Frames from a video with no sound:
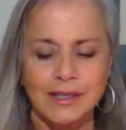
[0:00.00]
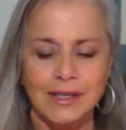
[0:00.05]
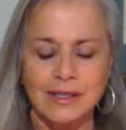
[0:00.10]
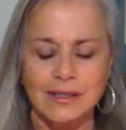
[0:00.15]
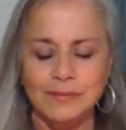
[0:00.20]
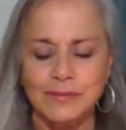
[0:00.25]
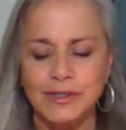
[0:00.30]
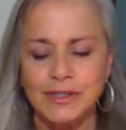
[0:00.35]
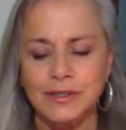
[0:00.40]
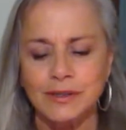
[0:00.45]

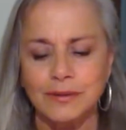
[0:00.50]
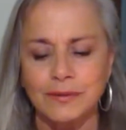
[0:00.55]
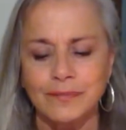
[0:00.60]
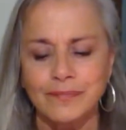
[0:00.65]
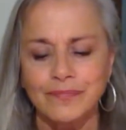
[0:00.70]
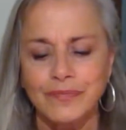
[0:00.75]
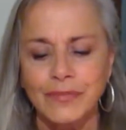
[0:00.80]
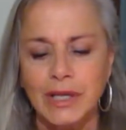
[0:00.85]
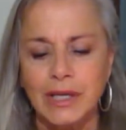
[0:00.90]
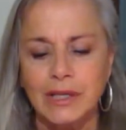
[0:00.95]
Um, so
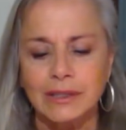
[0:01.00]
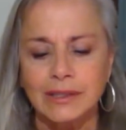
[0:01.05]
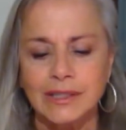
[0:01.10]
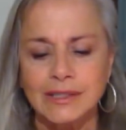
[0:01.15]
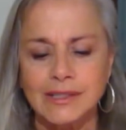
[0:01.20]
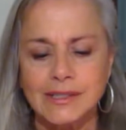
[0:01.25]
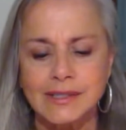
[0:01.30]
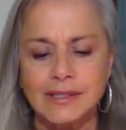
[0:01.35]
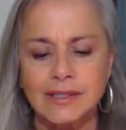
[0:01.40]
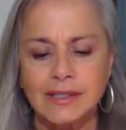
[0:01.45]

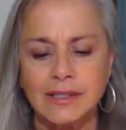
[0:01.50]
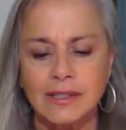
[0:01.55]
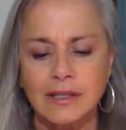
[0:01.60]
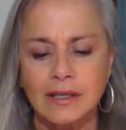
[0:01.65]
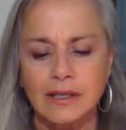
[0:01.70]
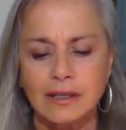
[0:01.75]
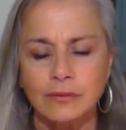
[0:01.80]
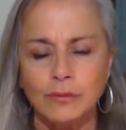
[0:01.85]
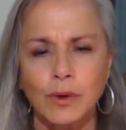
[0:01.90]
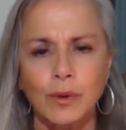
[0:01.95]
let's see
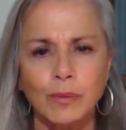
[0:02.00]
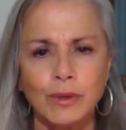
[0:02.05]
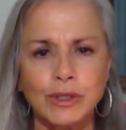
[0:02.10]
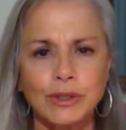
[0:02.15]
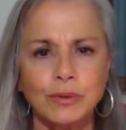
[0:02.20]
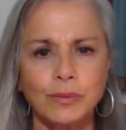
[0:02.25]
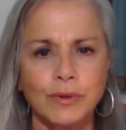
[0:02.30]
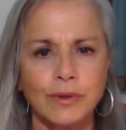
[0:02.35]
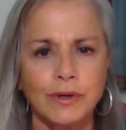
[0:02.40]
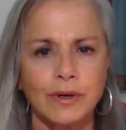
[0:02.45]
uh, what we do
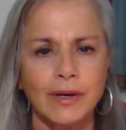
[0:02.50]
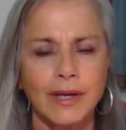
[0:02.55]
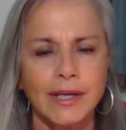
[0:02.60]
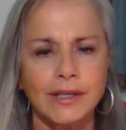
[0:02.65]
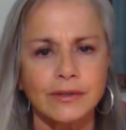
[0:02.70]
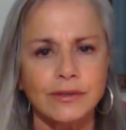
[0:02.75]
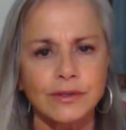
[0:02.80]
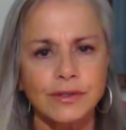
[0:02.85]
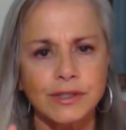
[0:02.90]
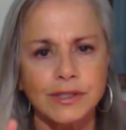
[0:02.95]
with our
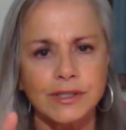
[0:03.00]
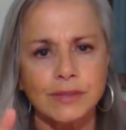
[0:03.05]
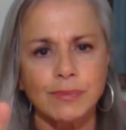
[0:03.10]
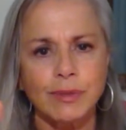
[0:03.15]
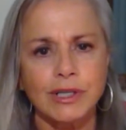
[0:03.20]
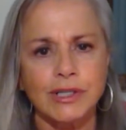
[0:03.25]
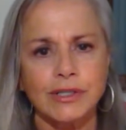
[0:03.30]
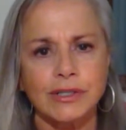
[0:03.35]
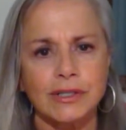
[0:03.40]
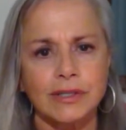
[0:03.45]
energy,
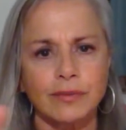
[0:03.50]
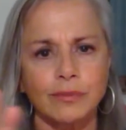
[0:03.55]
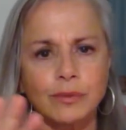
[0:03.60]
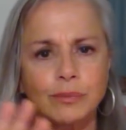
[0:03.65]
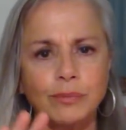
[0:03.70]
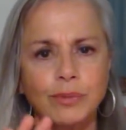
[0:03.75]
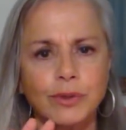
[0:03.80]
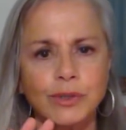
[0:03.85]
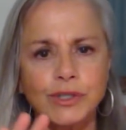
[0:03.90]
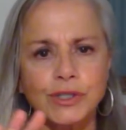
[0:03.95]
especially if we're
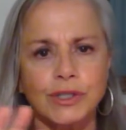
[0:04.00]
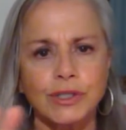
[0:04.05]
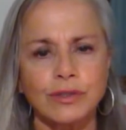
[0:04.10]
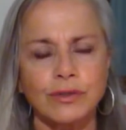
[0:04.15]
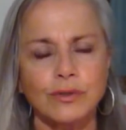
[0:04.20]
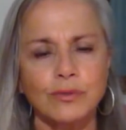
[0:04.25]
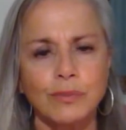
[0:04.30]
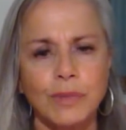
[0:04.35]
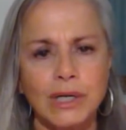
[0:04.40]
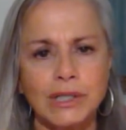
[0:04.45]
pushing
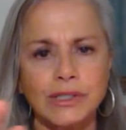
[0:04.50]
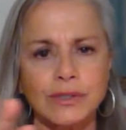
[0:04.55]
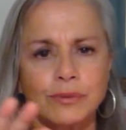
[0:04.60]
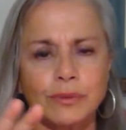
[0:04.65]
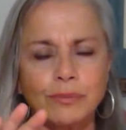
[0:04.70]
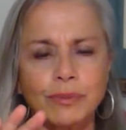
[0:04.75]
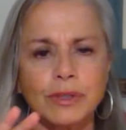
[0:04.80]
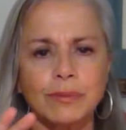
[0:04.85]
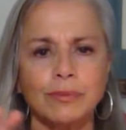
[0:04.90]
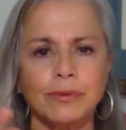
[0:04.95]
too much or
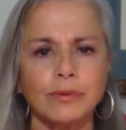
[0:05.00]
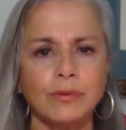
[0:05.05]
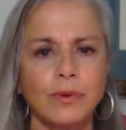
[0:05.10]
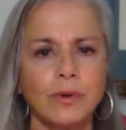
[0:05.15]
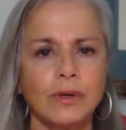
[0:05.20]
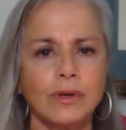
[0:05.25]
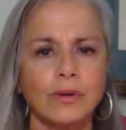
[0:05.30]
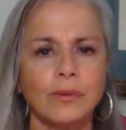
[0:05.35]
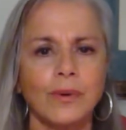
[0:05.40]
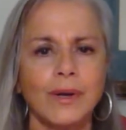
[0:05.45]
people
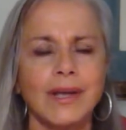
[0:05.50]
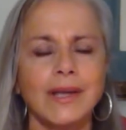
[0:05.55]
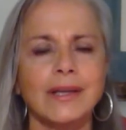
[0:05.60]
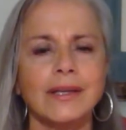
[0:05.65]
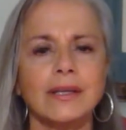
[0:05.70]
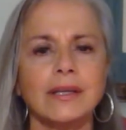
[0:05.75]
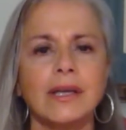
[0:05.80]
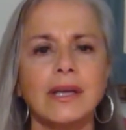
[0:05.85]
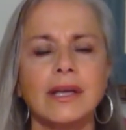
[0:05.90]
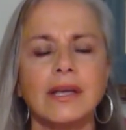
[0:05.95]
walk away.